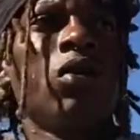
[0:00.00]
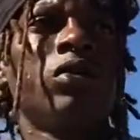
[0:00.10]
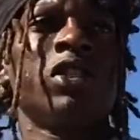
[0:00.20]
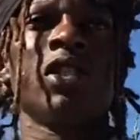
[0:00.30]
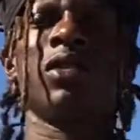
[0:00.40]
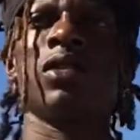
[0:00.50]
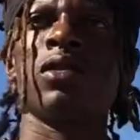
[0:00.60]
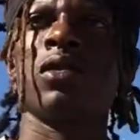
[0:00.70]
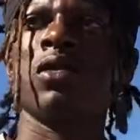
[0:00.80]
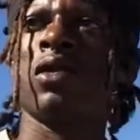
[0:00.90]
just
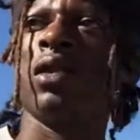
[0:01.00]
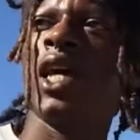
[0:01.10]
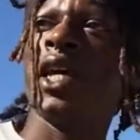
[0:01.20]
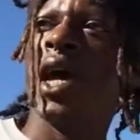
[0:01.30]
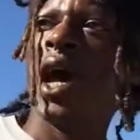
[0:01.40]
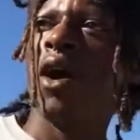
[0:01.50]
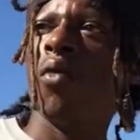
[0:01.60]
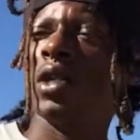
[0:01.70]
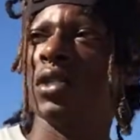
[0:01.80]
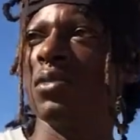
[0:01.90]
lay down,
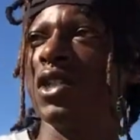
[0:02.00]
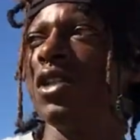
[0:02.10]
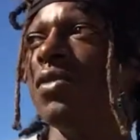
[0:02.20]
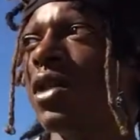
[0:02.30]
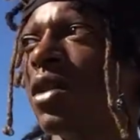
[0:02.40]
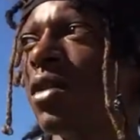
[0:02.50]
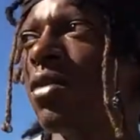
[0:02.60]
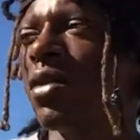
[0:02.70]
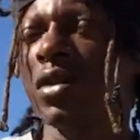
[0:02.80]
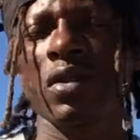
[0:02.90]
watch some TV, and go
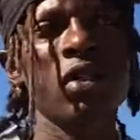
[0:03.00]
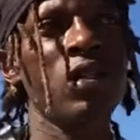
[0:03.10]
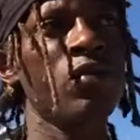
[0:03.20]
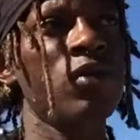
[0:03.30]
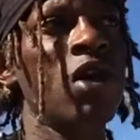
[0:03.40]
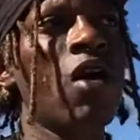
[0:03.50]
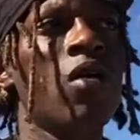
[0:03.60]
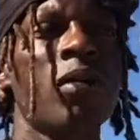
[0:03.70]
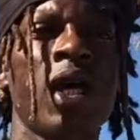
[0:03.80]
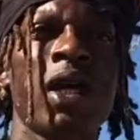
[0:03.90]
to sleep. No,
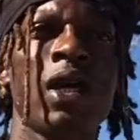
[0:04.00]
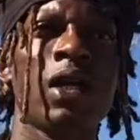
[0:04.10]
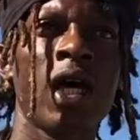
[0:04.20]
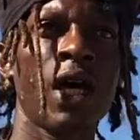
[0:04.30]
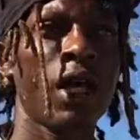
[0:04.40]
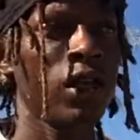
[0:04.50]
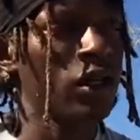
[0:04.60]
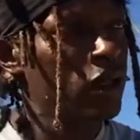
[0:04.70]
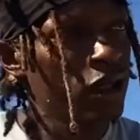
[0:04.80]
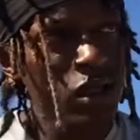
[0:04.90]
man, like
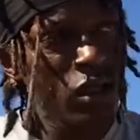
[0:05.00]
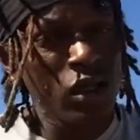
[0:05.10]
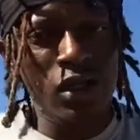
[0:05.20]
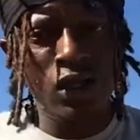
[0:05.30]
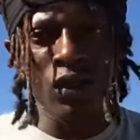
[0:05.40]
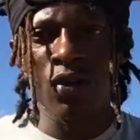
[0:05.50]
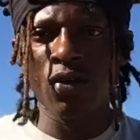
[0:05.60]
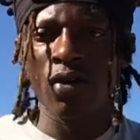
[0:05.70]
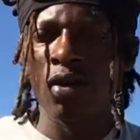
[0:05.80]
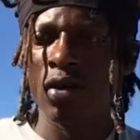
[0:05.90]

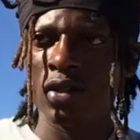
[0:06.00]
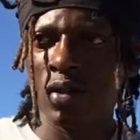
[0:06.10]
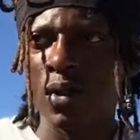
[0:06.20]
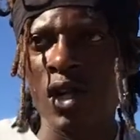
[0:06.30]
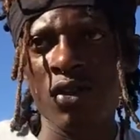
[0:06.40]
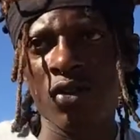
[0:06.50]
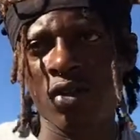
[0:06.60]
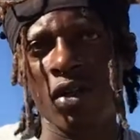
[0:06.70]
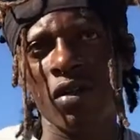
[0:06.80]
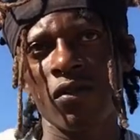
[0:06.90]
you're on some other
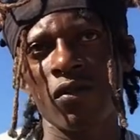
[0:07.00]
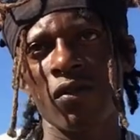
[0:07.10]
stuff,